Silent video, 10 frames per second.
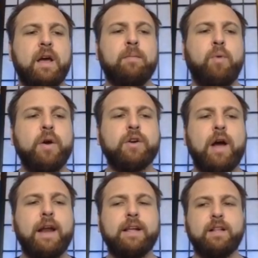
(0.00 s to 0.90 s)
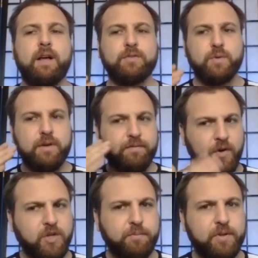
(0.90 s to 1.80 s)
Point Karate gloves, when you
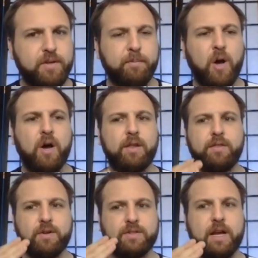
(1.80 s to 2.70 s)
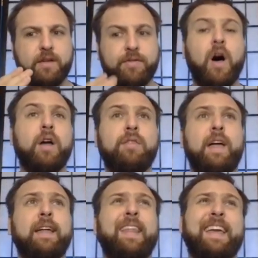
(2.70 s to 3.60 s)
first put them on, there's like a thought
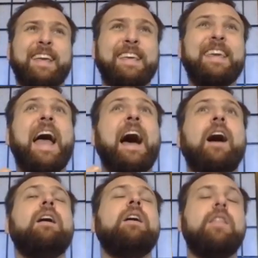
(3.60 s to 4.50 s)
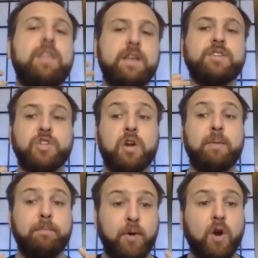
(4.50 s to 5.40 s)
that, like, yeah, this is going to
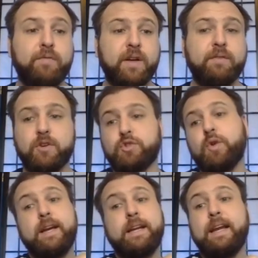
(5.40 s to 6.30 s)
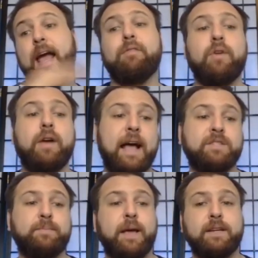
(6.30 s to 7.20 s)
be perfect for training every
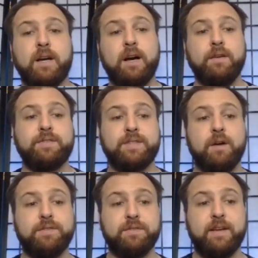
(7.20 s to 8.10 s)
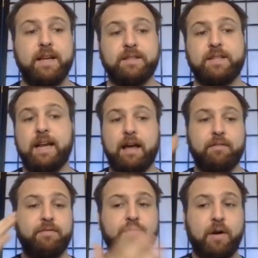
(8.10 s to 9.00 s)
aspect of self-defense that i
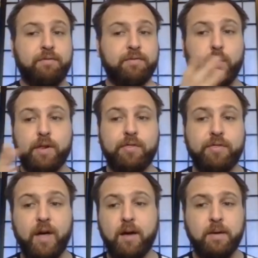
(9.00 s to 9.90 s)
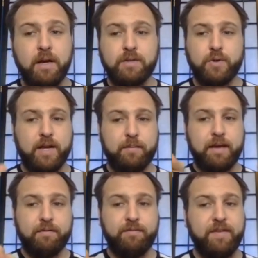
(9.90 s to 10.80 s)
have a floating thumb so i can
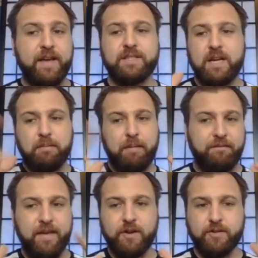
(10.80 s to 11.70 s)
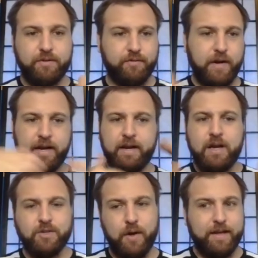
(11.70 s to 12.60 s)
make a fist my fingers are free
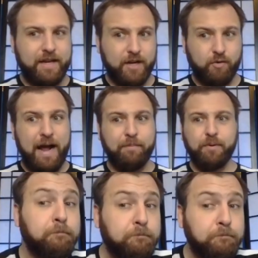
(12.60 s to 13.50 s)
so i can grapple